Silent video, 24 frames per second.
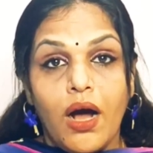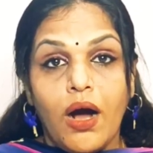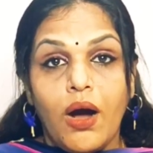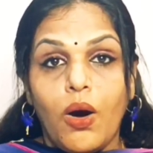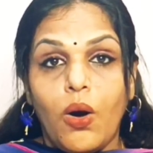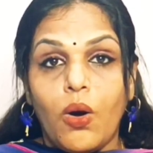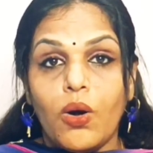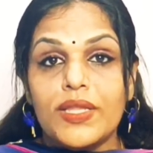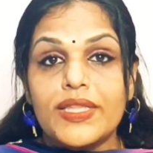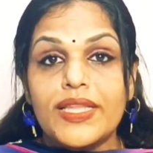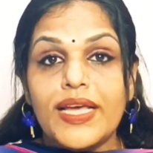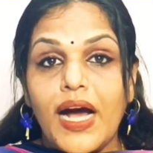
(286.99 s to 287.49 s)

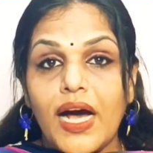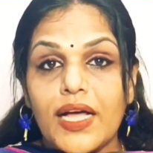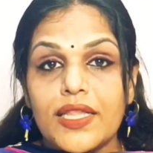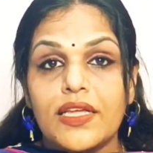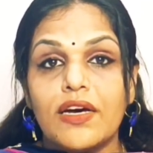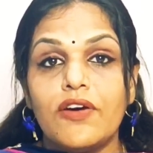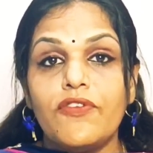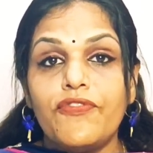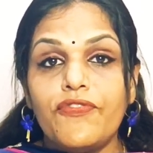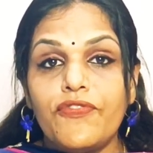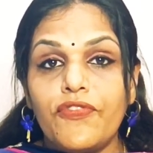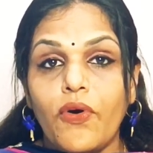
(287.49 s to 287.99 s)
All the
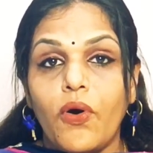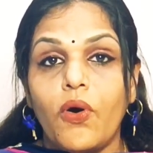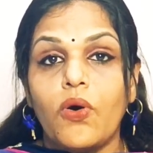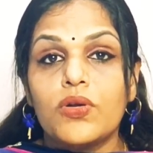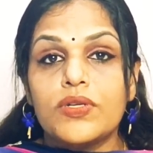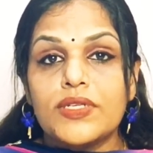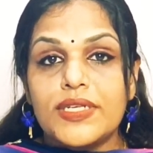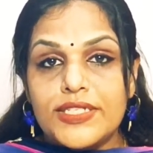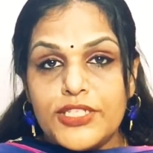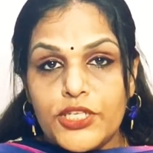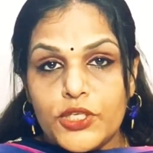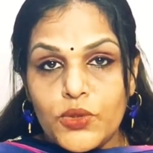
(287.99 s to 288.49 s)
other
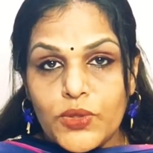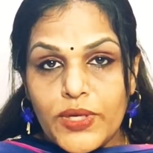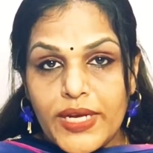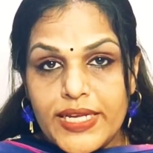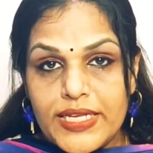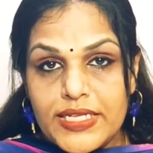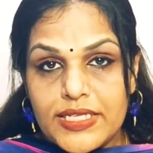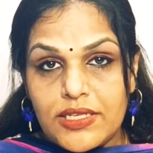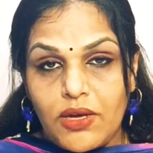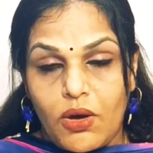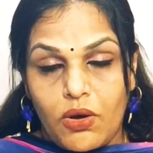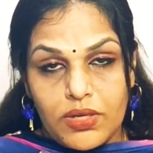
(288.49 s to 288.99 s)
4
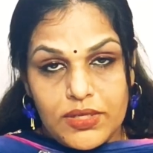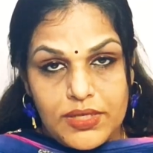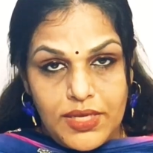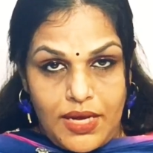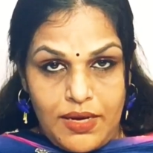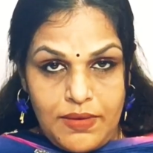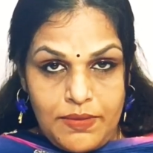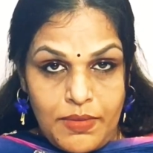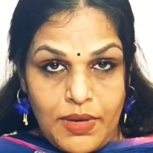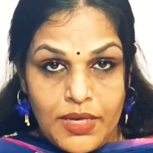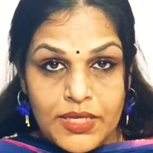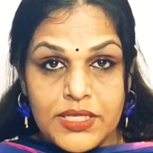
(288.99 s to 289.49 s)
duties or
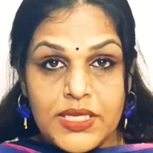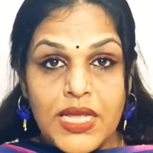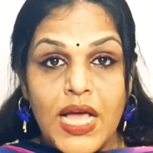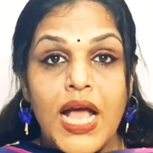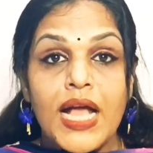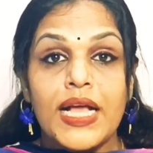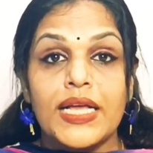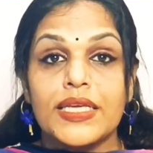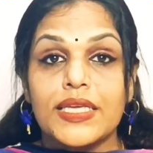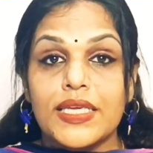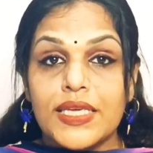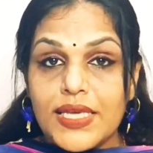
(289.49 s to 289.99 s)
dharmas
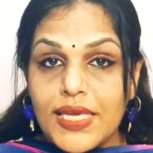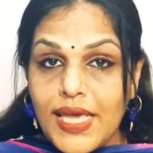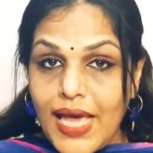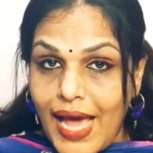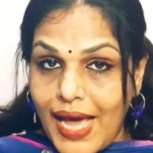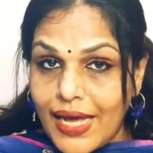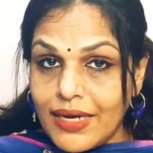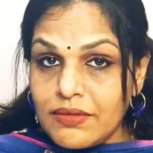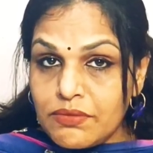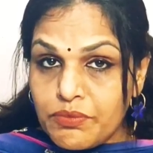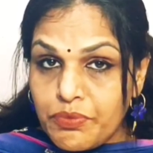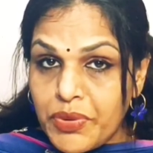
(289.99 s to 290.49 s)

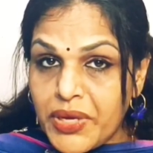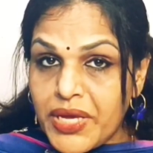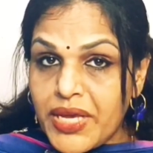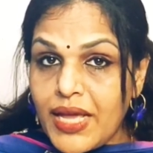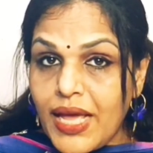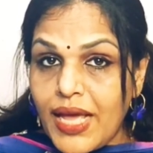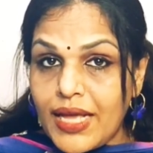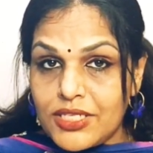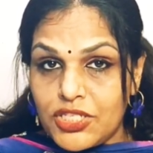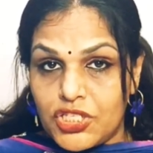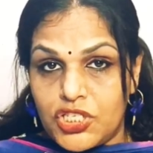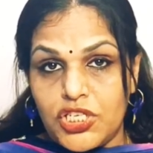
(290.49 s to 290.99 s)
can be
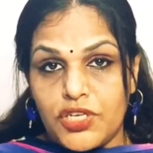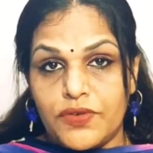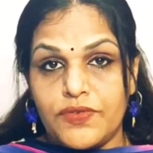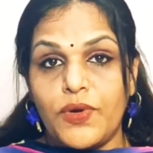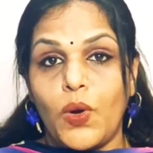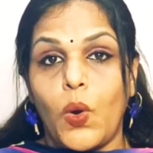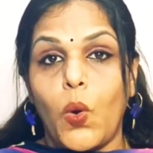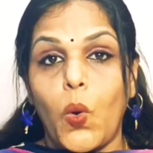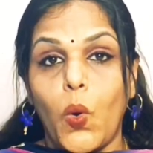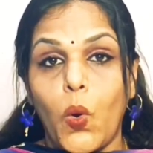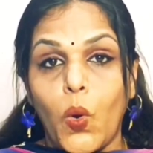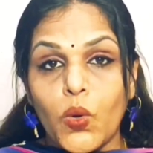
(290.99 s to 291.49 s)
achieved
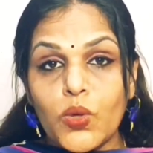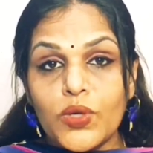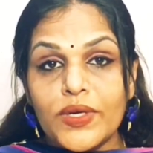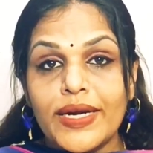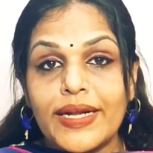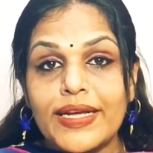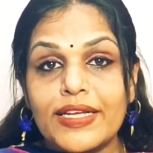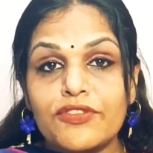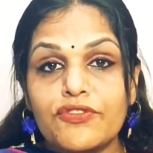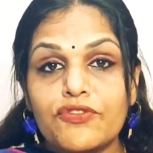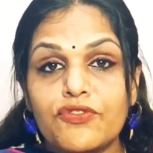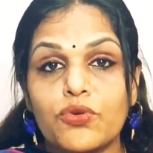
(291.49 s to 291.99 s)

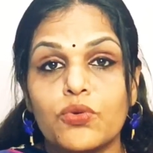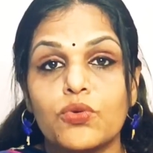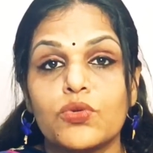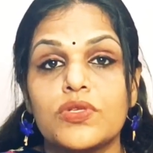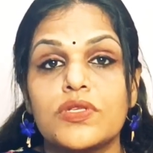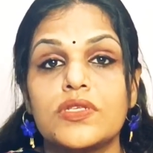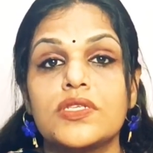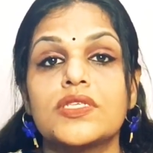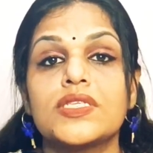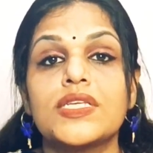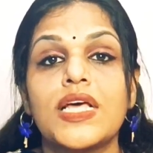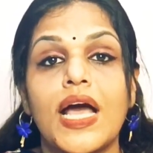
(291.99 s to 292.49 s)
only through
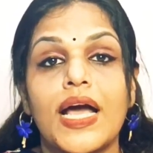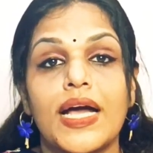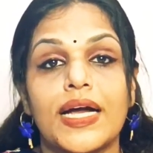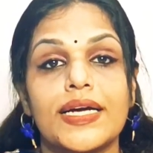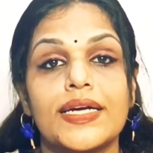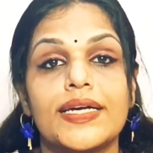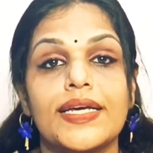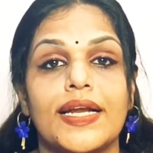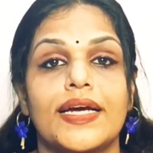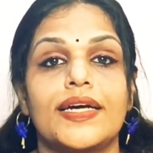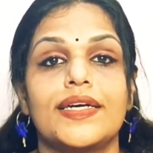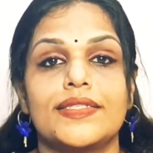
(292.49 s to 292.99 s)
this
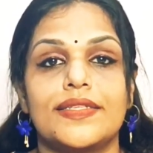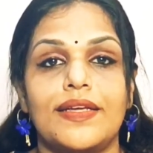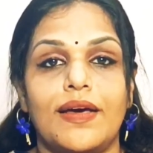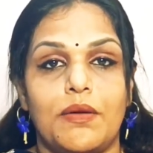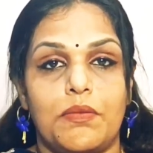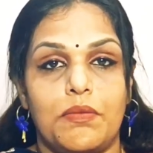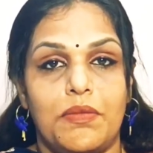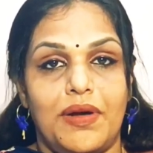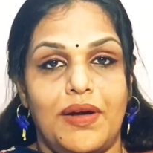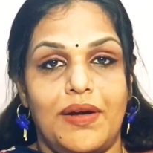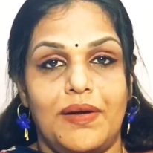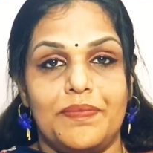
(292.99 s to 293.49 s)
Graha
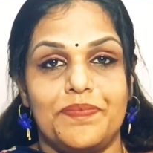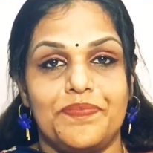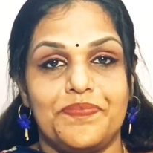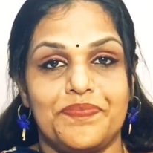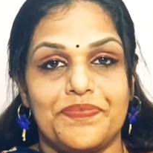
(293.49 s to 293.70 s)
Dharma.